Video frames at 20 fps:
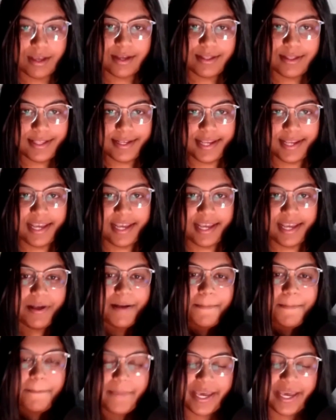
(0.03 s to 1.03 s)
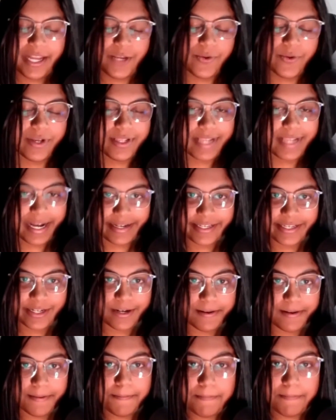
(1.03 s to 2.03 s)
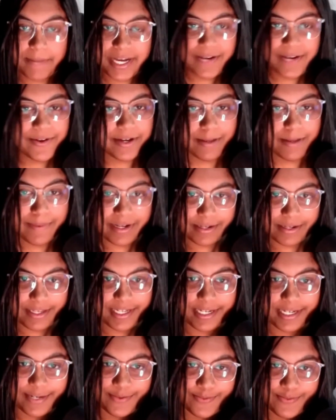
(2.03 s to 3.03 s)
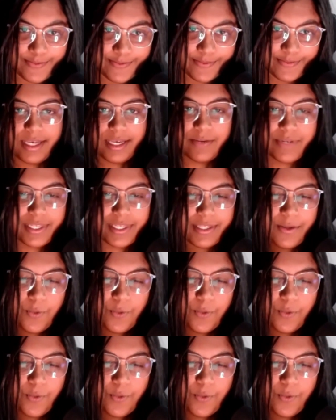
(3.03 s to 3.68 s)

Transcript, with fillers: The name Emanuel Lasker might ring a bell to you. He was the